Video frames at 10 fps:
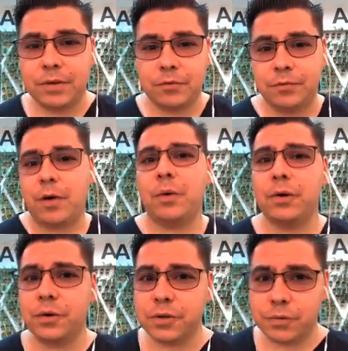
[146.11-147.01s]

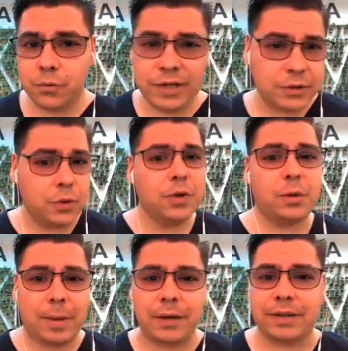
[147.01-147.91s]
Foreigners, we talk
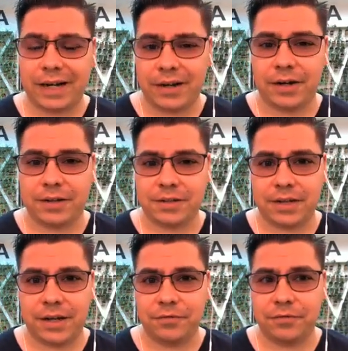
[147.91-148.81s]
about that kind of
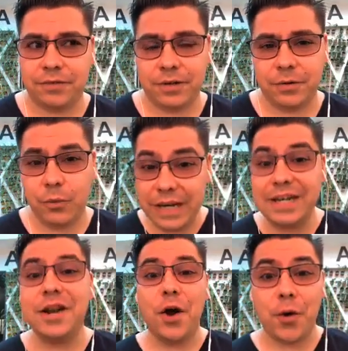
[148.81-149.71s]
stuff. We
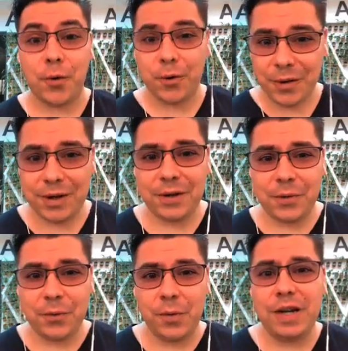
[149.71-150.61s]
know
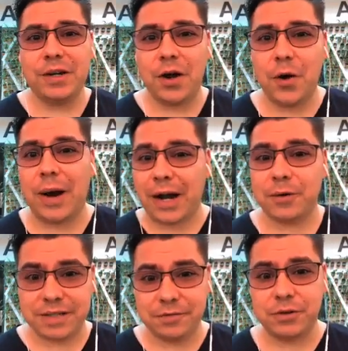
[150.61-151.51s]
how
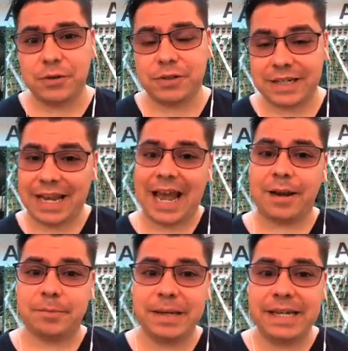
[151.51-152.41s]
difficult it
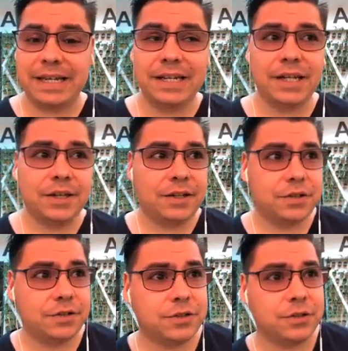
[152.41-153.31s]
can be
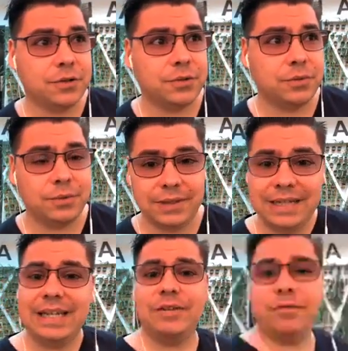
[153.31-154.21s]
to
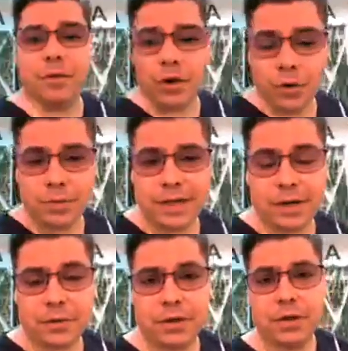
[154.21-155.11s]
leave your
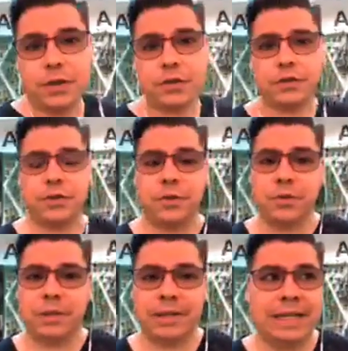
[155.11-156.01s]
hometown,
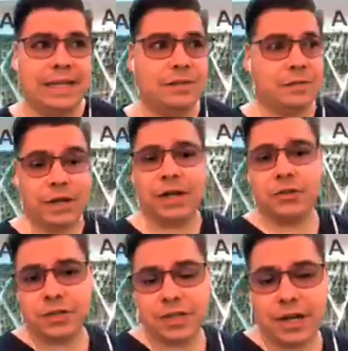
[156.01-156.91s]
to leave the
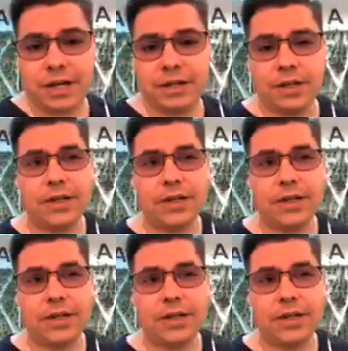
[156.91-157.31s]
countryside,